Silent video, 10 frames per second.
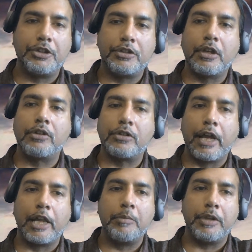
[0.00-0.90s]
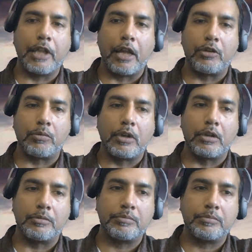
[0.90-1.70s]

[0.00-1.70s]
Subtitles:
she tells her enemy that as well.